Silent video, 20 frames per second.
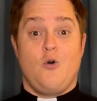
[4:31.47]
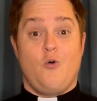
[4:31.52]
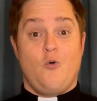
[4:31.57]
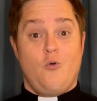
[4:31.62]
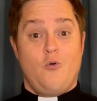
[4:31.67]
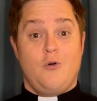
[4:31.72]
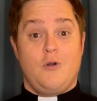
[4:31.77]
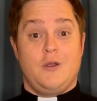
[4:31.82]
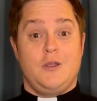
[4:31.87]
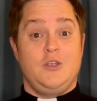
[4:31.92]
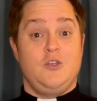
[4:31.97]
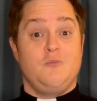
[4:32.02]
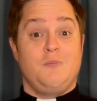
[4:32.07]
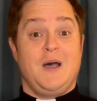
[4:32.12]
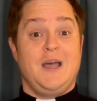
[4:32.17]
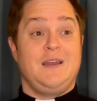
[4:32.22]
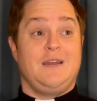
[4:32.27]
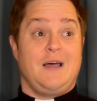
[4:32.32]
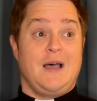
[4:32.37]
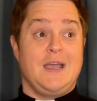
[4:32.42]
or you
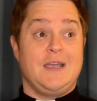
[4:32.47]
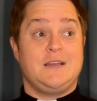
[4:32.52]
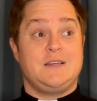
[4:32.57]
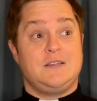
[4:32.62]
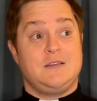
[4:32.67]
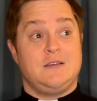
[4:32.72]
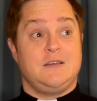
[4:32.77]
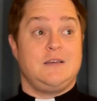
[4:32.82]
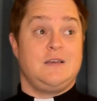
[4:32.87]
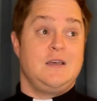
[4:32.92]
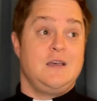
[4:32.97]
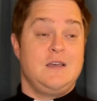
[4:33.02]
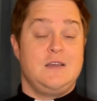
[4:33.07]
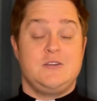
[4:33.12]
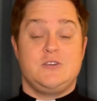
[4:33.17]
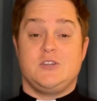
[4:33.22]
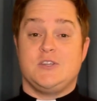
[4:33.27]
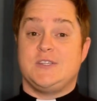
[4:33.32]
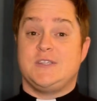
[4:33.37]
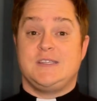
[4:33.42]
might like to
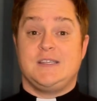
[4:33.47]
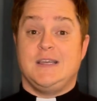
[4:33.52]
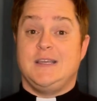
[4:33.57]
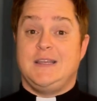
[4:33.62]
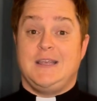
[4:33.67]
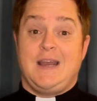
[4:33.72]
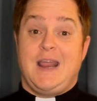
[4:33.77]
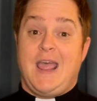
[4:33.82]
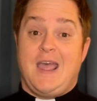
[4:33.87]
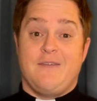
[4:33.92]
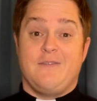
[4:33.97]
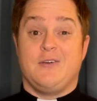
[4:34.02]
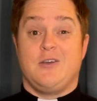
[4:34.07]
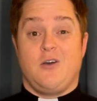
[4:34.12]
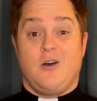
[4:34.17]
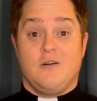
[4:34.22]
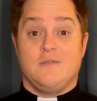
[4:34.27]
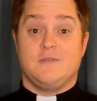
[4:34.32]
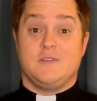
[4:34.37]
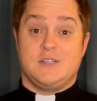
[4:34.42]
just sit and have a
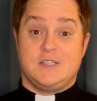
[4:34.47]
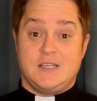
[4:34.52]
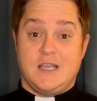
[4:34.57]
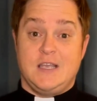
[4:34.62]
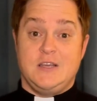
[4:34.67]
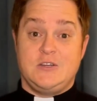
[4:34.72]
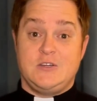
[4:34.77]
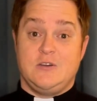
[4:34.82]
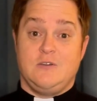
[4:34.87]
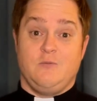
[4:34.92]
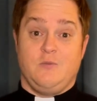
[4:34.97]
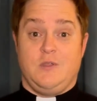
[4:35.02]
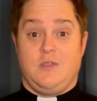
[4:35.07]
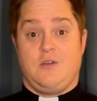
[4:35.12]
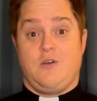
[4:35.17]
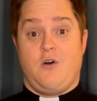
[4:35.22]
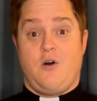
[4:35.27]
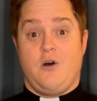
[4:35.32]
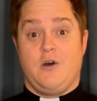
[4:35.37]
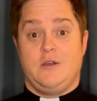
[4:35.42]
conversation with
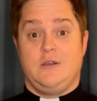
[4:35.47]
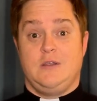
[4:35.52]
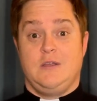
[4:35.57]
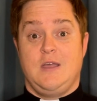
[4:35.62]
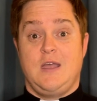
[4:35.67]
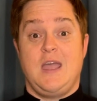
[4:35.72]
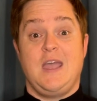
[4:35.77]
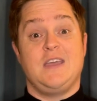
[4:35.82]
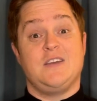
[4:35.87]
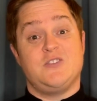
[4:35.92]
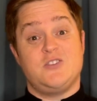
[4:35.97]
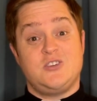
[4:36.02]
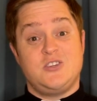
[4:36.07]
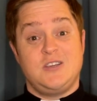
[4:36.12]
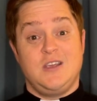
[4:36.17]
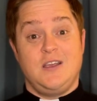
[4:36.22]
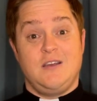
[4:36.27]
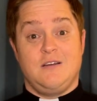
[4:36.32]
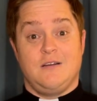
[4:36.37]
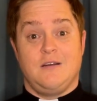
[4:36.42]
God and
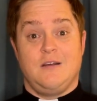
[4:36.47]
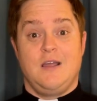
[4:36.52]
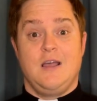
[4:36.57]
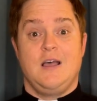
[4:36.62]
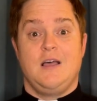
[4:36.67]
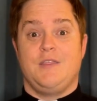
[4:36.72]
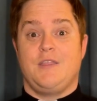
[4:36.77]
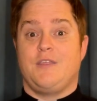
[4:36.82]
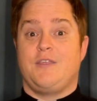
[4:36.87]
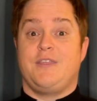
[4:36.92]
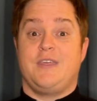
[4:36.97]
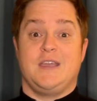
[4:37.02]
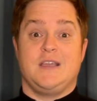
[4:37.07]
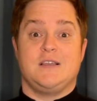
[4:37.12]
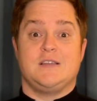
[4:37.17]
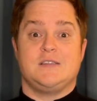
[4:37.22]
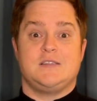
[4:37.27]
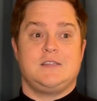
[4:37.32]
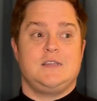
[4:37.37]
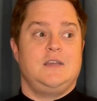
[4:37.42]
share the
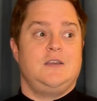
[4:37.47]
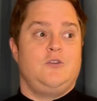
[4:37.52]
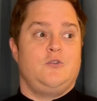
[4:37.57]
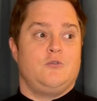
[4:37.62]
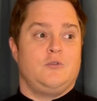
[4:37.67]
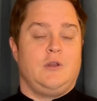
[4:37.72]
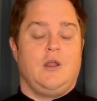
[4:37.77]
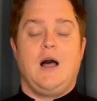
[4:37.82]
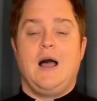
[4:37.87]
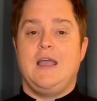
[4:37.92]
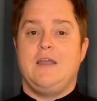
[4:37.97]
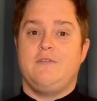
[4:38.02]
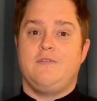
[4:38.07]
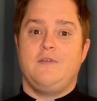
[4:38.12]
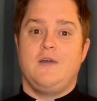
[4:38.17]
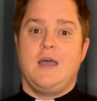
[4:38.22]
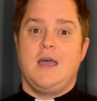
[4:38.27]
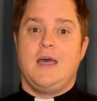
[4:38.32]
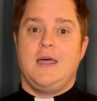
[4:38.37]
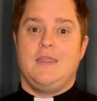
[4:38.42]
things in your life
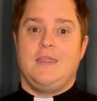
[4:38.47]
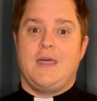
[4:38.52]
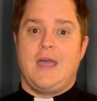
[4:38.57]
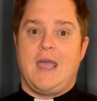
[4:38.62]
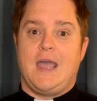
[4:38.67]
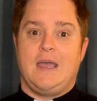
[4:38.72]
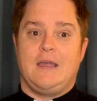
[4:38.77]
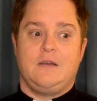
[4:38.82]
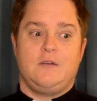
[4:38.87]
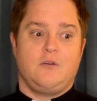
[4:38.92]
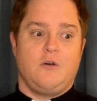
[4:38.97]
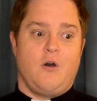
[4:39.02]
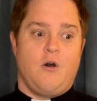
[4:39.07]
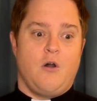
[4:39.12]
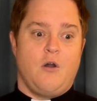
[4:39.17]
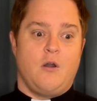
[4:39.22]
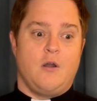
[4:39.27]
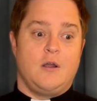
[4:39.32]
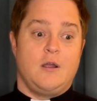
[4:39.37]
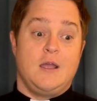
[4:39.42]
that
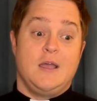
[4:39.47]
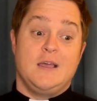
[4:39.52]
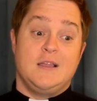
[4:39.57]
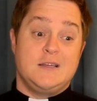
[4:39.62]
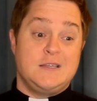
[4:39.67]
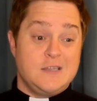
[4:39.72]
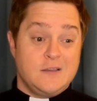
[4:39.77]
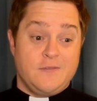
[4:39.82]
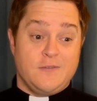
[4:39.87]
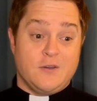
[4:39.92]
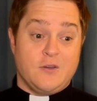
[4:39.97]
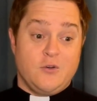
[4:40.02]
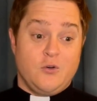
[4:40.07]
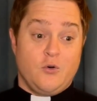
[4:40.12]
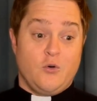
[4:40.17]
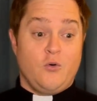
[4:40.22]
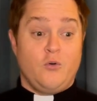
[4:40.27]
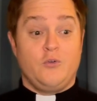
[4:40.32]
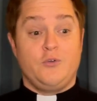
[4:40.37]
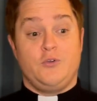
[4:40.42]
are
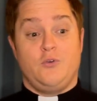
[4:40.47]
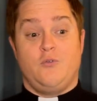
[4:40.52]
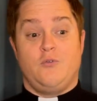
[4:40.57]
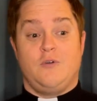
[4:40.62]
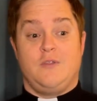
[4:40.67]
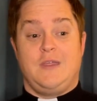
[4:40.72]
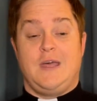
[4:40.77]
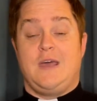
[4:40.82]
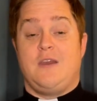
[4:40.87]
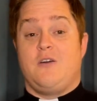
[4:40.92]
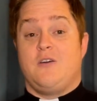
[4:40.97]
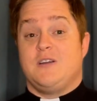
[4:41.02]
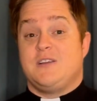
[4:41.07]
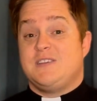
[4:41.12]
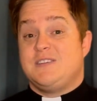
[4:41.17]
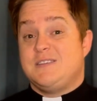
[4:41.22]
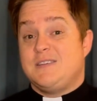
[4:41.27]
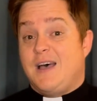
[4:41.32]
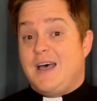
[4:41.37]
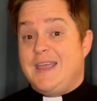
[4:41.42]
difficult or that are
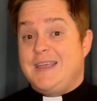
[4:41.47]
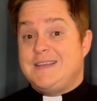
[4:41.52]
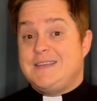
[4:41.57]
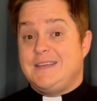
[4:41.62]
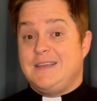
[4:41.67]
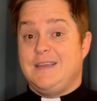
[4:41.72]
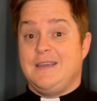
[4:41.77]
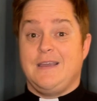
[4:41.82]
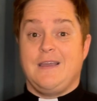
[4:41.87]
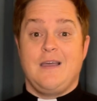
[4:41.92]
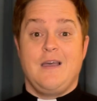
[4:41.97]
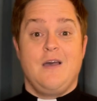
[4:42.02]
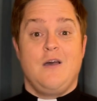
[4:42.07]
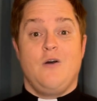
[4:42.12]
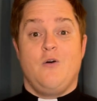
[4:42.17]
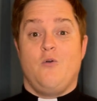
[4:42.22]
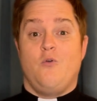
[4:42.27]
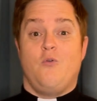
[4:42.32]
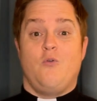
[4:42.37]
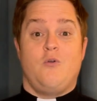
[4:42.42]
exciting
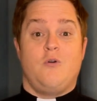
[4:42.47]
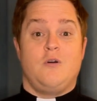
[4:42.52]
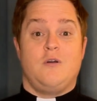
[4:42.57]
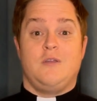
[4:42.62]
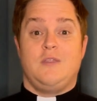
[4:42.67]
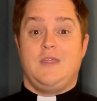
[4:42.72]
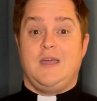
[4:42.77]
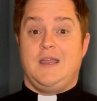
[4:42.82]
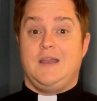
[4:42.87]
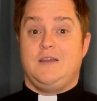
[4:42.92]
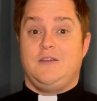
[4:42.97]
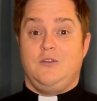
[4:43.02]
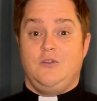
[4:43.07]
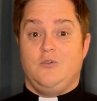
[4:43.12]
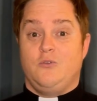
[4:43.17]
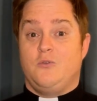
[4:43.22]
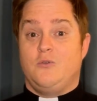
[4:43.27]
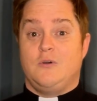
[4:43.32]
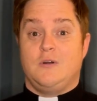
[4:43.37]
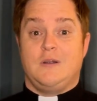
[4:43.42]
or that
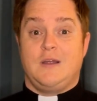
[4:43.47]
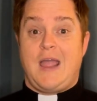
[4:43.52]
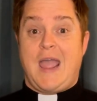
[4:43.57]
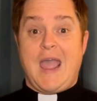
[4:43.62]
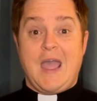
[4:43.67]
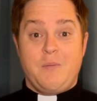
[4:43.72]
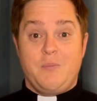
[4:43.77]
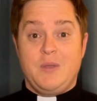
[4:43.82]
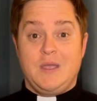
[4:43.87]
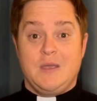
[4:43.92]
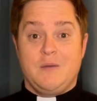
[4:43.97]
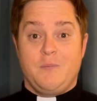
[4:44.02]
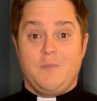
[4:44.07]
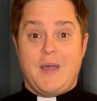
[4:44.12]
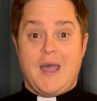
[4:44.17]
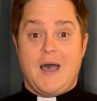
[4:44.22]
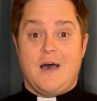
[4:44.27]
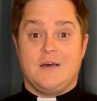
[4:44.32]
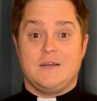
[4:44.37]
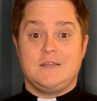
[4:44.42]
you're happy
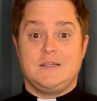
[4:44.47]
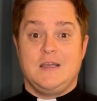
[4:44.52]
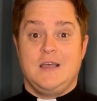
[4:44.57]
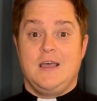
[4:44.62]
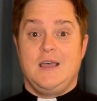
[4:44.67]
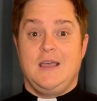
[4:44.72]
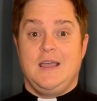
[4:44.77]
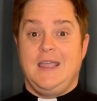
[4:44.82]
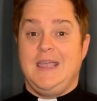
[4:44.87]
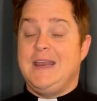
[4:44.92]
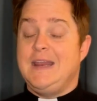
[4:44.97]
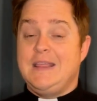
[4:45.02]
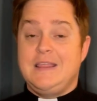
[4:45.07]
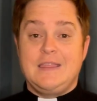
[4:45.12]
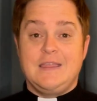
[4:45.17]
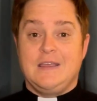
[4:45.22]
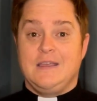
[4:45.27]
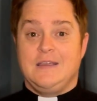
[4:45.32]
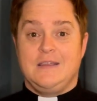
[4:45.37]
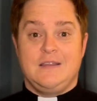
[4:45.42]
about.
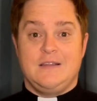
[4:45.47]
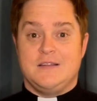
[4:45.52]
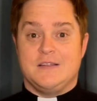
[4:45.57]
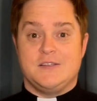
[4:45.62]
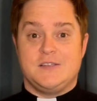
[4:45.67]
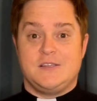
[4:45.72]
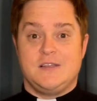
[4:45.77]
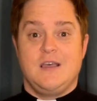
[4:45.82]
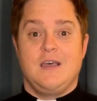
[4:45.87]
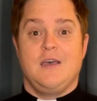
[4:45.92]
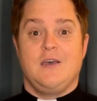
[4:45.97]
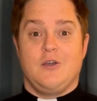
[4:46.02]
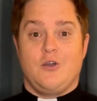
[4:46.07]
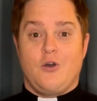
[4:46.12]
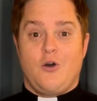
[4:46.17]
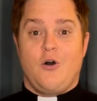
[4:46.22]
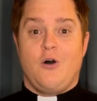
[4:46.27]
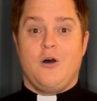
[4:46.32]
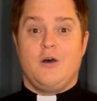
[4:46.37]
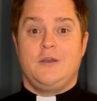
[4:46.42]
Anything it is,
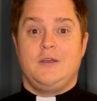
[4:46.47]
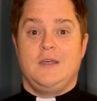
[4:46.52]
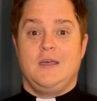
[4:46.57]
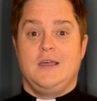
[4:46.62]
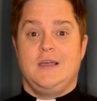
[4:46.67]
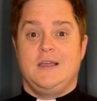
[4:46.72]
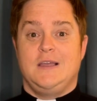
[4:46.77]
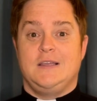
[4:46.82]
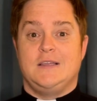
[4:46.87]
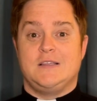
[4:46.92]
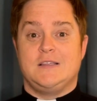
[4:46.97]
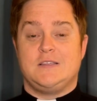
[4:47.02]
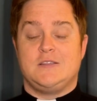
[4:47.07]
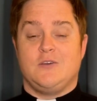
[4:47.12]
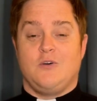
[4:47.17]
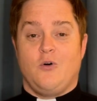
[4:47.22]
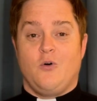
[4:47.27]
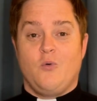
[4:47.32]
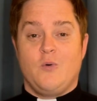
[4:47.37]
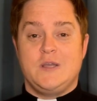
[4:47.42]
God is
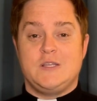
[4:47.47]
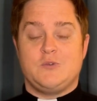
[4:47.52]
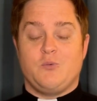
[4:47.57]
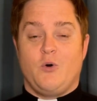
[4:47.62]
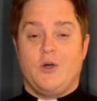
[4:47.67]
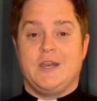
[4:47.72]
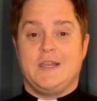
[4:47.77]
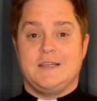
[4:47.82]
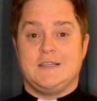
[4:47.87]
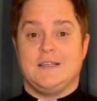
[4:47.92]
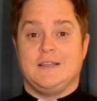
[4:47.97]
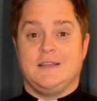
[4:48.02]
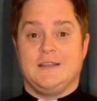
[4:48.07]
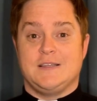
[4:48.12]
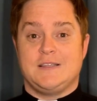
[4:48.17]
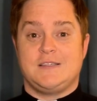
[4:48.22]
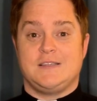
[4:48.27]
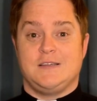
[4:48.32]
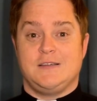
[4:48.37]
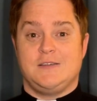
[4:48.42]
always wanting to
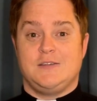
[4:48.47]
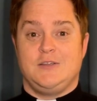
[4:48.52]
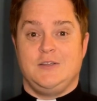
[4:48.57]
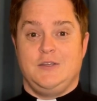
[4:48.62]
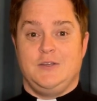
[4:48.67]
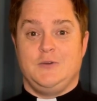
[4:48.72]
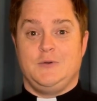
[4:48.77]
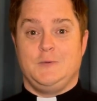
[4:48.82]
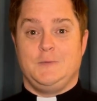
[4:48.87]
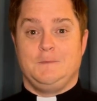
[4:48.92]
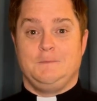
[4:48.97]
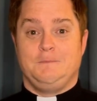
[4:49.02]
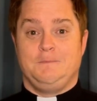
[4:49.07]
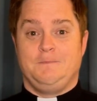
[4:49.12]
listen to you.